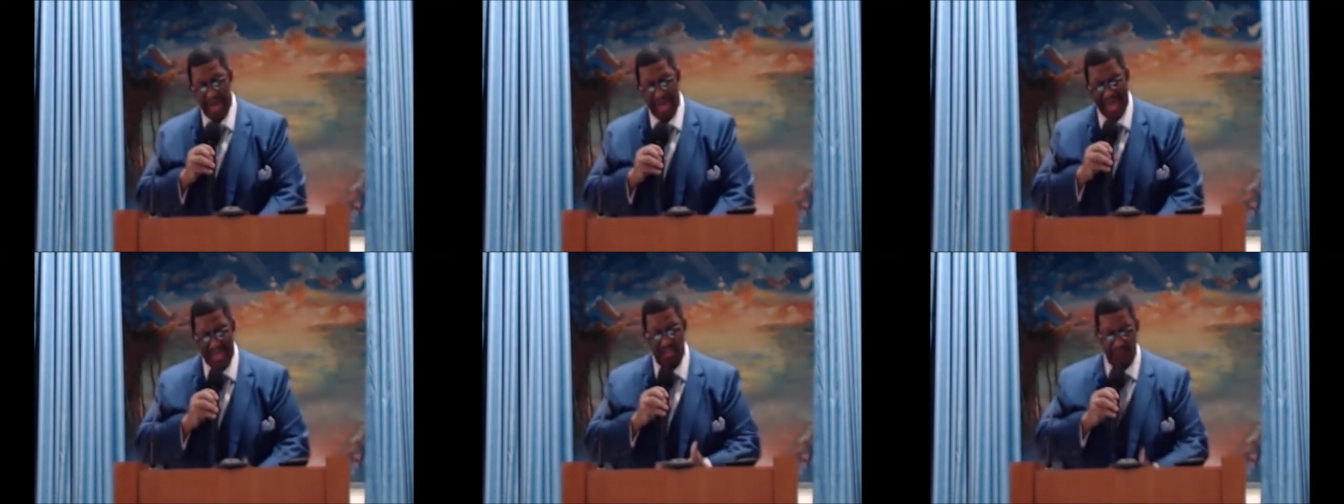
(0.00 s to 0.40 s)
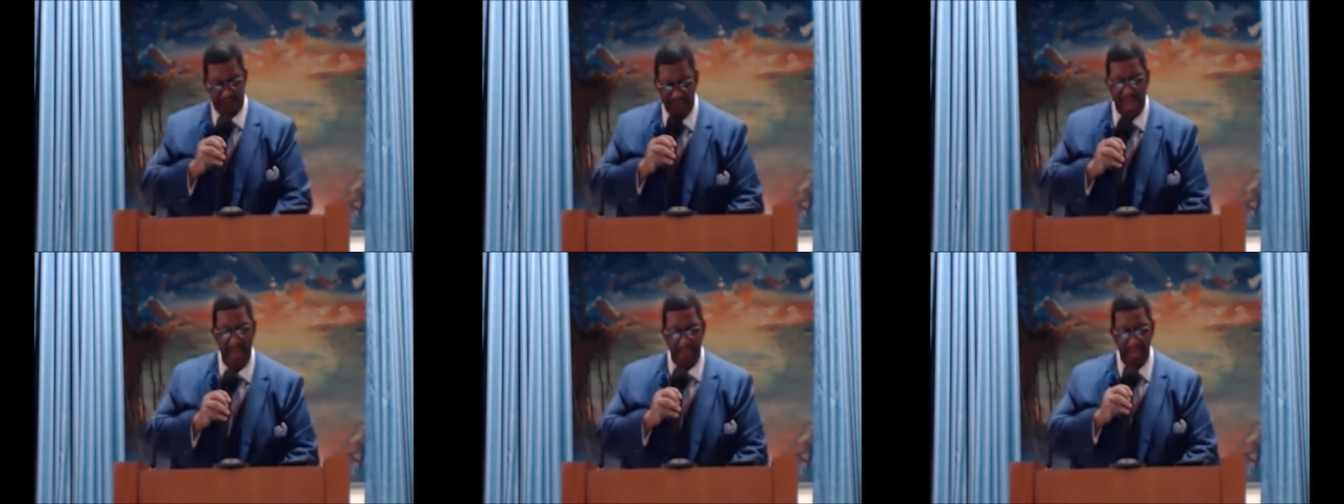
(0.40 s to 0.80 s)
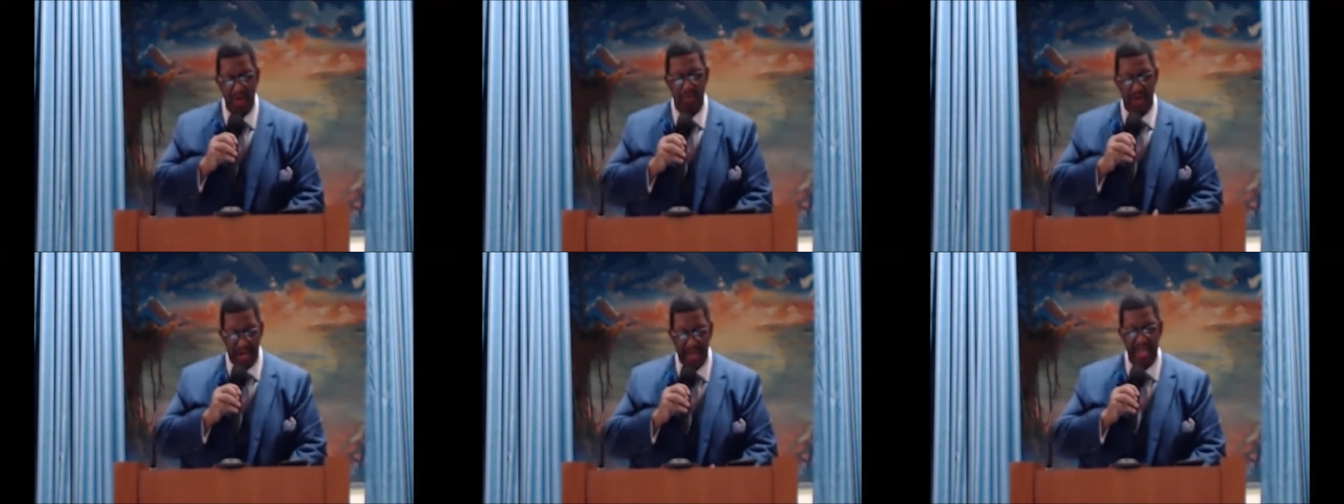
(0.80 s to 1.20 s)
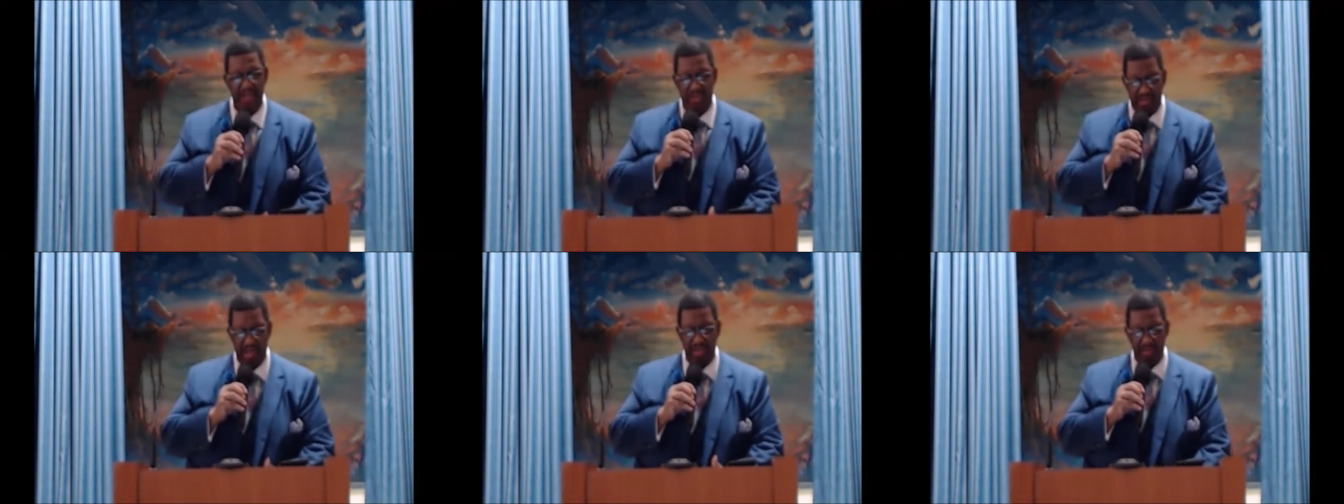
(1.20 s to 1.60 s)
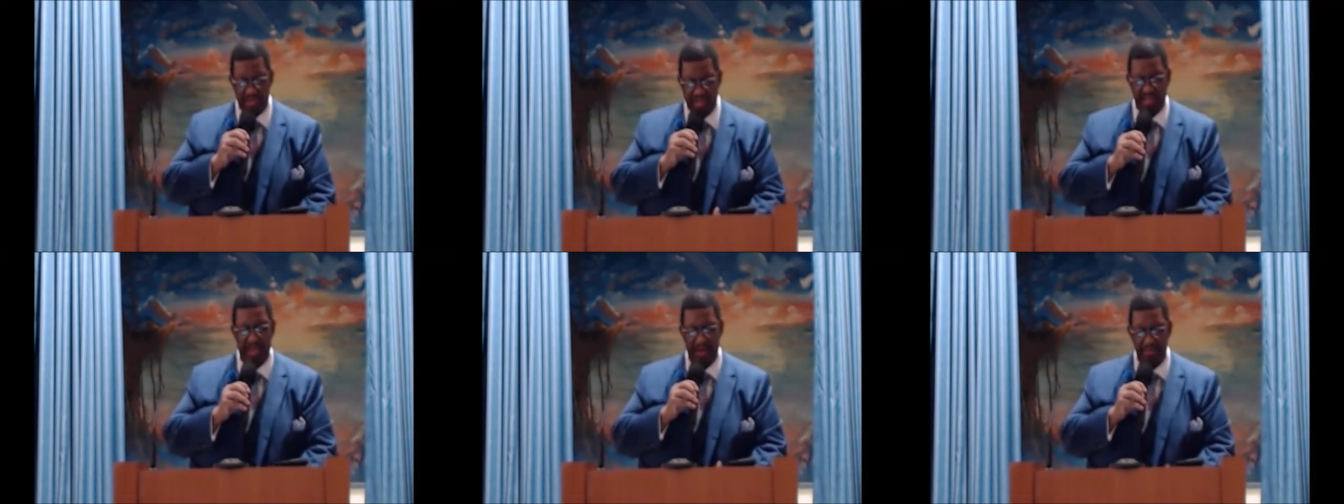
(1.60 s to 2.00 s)
has family
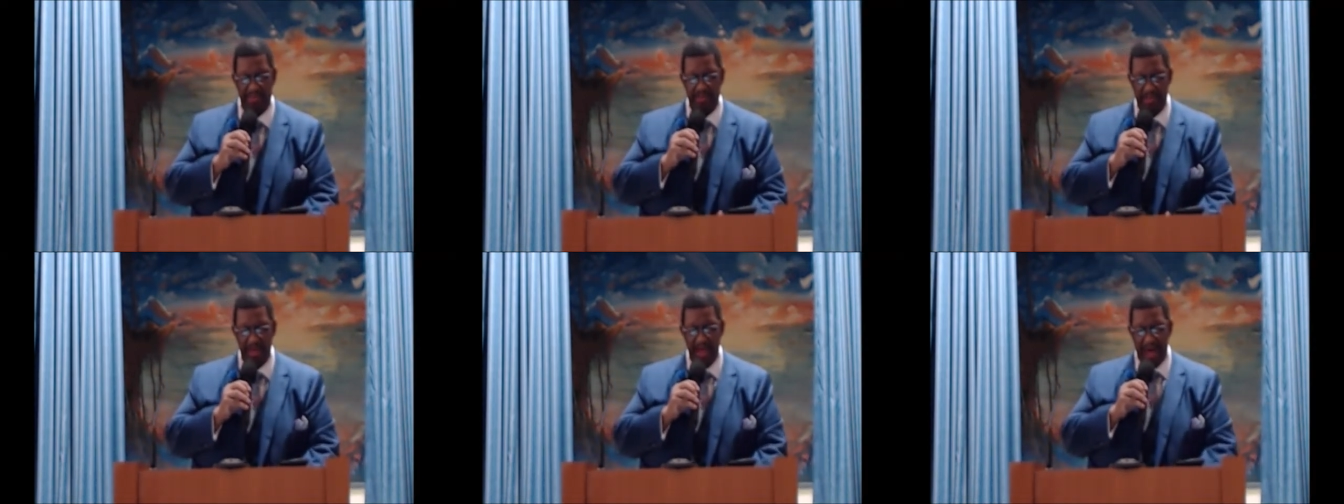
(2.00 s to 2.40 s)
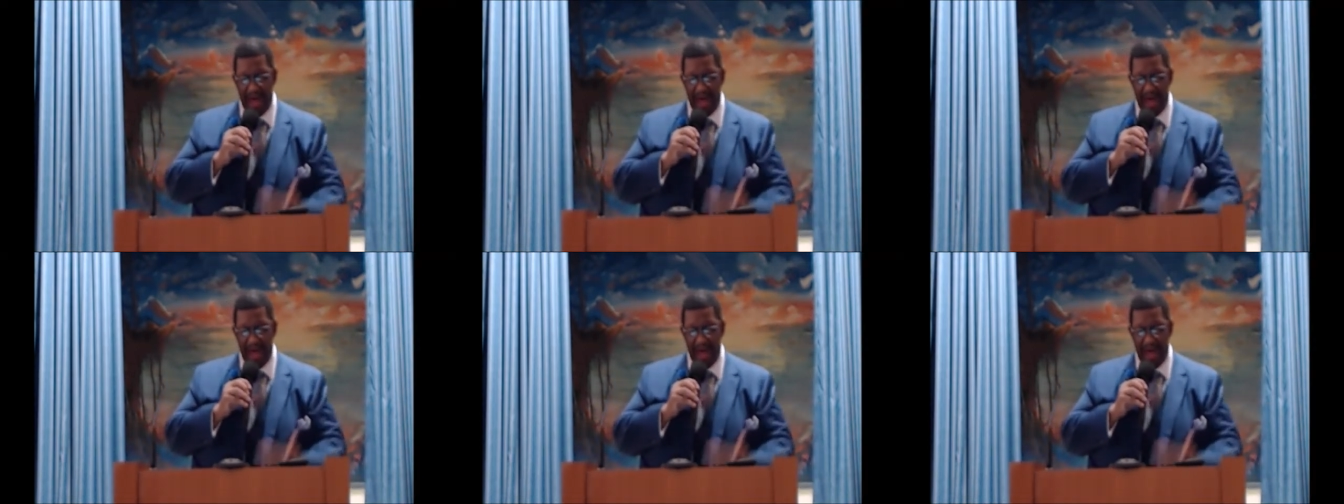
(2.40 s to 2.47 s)
relationships.